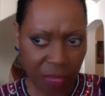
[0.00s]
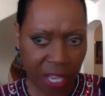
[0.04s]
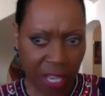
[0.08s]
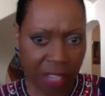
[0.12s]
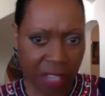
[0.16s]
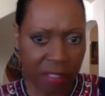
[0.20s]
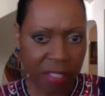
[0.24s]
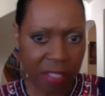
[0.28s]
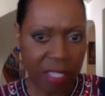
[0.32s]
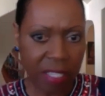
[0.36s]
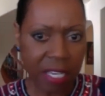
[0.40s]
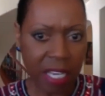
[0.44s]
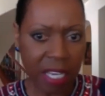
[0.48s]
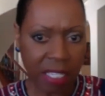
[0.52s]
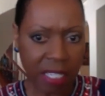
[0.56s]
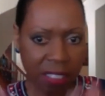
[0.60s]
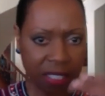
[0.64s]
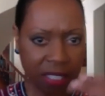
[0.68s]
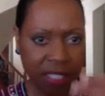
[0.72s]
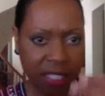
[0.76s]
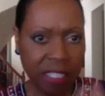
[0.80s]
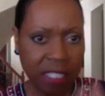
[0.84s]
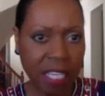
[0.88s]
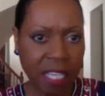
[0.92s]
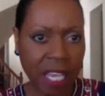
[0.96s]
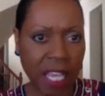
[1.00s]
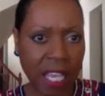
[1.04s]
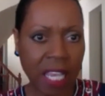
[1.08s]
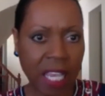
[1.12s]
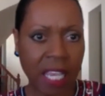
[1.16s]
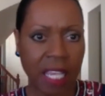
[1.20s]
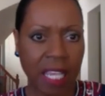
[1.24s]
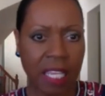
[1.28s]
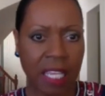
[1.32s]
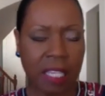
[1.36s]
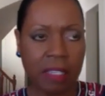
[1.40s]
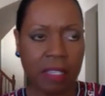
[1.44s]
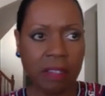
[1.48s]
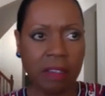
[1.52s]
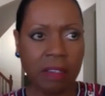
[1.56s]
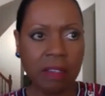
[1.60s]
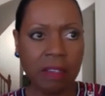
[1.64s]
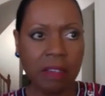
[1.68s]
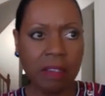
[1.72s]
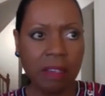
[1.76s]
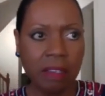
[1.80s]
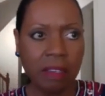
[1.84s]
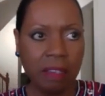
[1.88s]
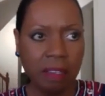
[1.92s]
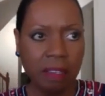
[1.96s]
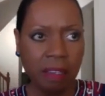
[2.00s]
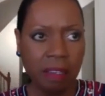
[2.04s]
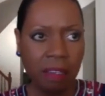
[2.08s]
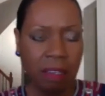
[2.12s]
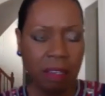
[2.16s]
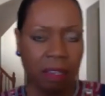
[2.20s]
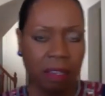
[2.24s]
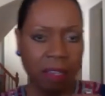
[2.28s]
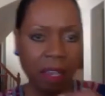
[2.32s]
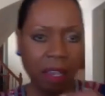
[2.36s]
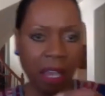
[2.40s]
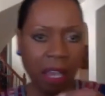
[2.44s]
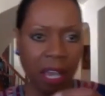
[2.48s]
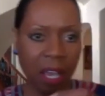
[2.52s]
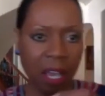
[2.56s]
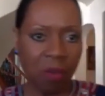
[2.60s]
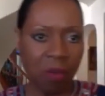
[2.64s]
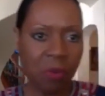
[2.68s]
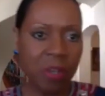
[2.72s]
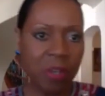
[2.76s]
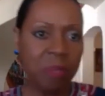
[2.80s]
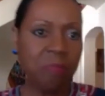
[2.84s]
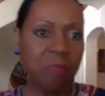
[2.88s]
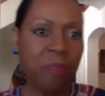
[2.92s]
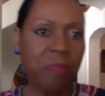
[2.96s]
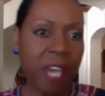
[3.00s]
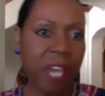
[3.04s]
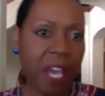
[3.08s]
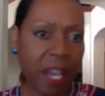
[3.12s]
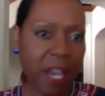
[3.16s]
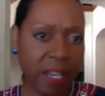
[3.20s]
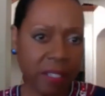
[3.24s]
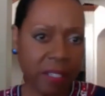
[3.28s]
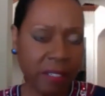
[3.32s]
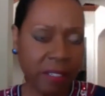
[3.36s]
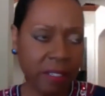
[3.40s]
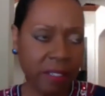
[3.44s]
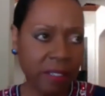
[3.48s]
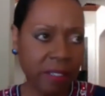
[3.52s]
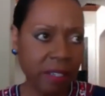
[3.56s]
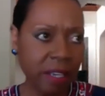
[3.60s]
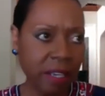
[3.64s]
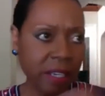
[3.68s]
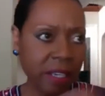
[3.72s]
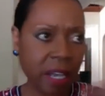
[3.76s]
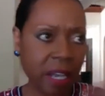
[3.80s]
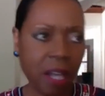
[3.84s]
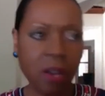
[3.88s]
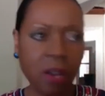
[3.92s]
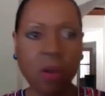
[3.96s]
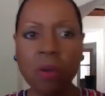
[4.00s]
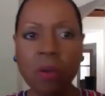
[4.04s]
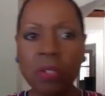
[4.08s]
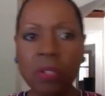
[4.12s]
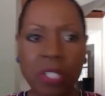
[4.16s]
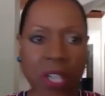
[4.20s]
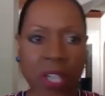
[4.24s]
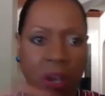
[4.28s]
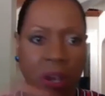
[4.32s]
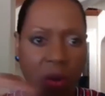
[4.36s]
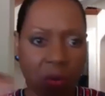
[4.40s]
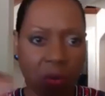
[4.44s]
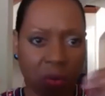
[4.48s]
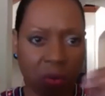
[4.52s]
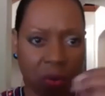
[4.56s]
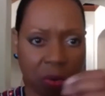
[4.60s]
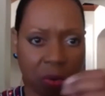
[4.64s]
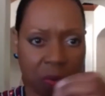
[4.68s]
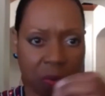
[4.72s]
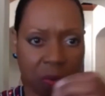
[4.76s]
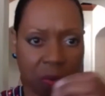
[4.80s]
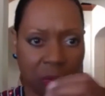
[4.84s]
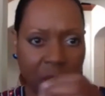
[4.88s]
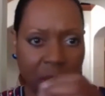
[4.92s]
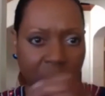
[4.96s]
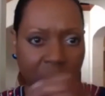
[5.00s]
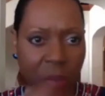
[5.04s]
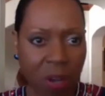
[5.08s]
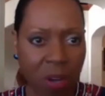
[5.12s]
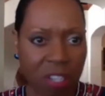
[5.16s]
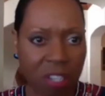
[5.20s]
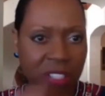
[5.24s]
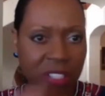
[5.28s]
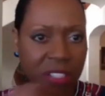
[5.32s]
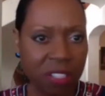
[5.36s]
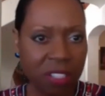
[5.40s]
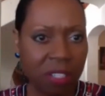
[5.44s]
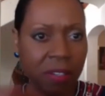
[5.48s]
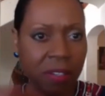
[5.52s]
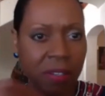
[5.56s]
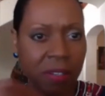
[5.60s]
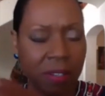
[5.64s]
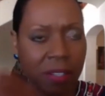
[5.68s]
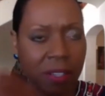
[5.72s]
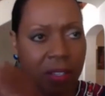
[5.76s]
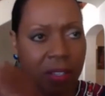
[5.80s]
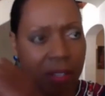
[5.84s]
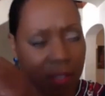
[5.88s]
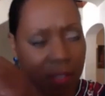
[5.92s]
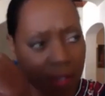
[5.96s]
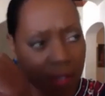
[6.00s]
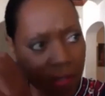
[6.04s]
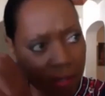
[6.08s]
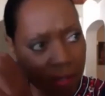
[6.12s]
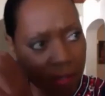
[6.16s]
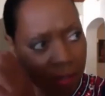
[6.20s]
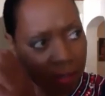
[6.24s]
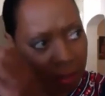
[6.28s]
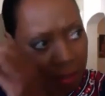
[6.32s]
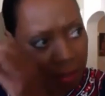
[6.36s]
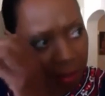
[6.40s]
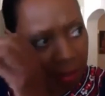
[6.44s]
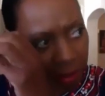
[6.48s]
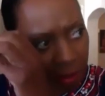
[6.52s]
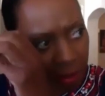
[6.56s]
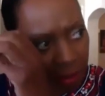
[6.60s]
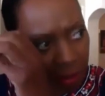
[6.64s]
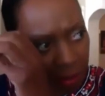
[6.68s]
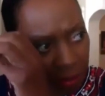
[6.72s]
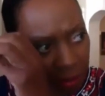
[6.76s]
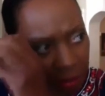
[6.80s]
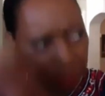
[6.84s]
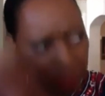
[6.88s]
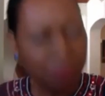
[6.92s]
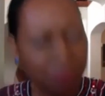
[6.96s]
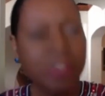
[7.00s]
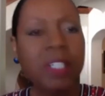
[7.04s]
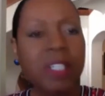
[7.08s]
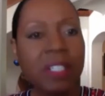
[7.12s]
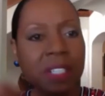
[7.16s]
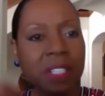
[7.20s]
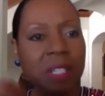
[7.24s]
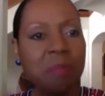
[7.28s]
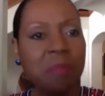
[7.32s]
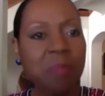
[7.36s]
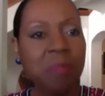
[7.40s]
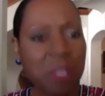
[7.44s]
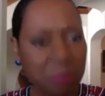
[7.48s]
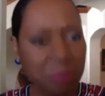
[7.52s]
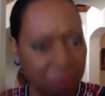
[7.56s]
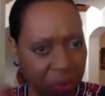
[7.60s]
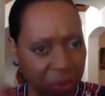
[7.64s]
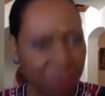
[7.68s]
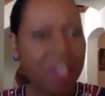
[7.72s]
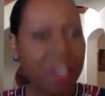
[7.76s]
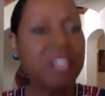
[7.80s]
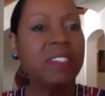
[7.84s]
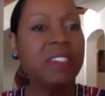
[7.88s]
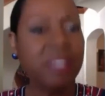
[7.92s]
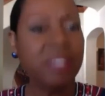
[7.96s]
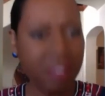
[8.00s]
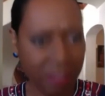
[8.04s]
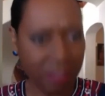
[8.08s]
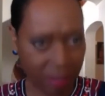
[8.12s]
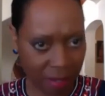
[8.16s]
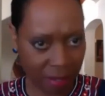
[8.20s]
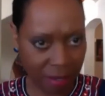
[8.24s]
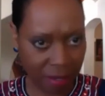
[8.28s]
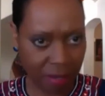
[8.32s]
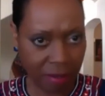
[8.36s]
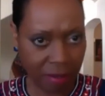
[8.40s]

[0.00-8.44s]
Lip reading: The next day, I went back. I got a hotel room. I wanted to really be present.